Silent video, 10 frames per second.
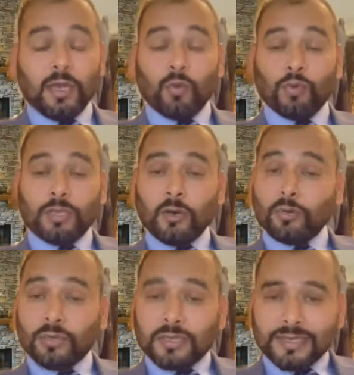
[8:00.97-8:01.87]

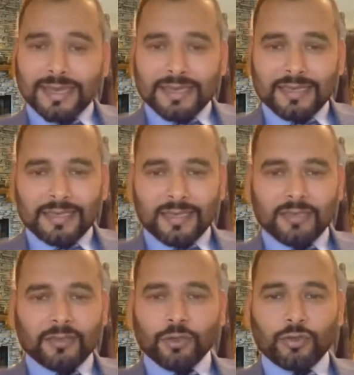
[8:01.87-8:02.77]
without getting
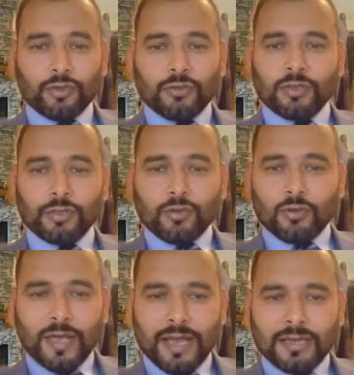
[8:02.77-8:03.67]
that, because you
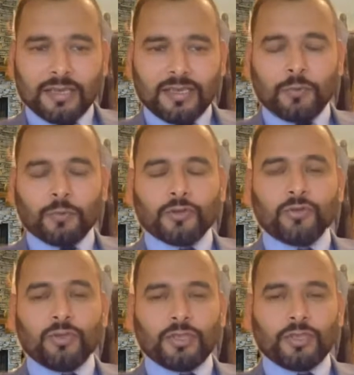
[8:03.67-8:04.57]
don't had an
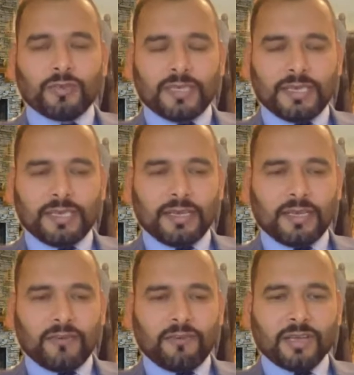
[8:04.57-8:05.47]
opportunity to seek
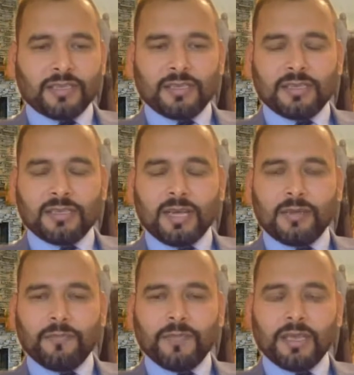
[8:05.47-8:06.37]
legal advice that
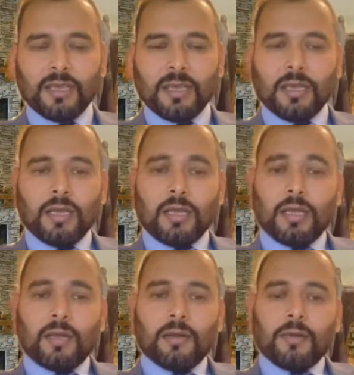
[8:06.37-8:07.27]
time.
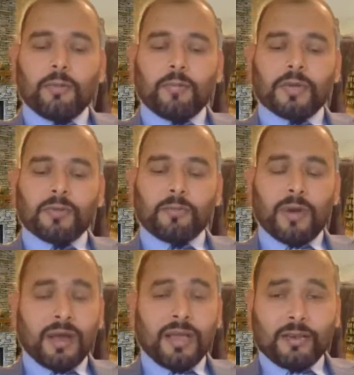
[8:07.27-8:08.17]
But
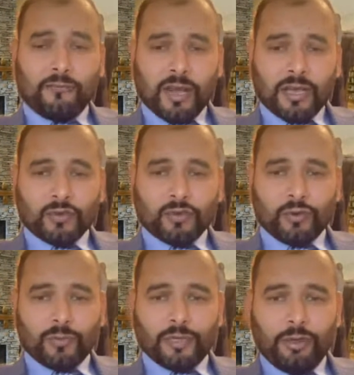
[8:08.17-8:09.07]
my advice
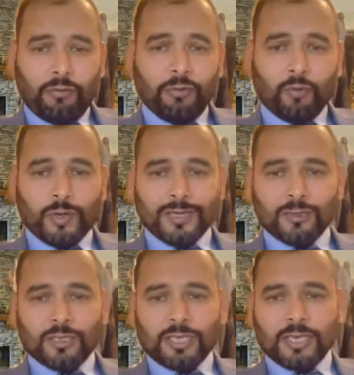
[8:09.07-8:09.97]
will be, if you want
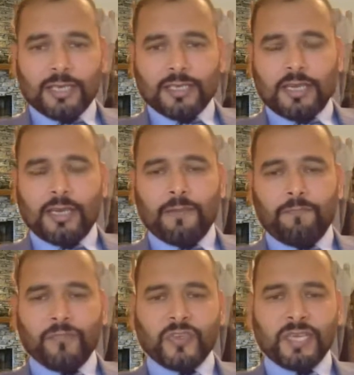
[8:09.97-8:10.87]
to seek
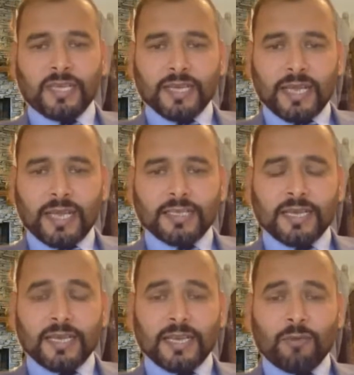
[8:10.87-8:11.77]
asylum
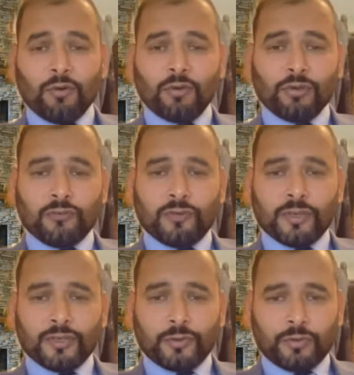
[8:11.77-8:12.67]
on your
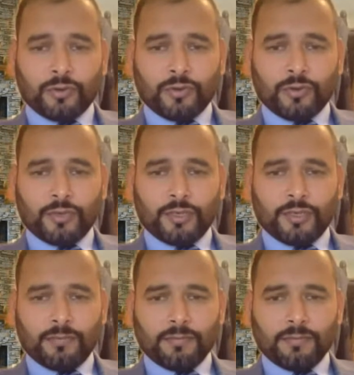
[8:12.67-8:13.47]
first opportunity.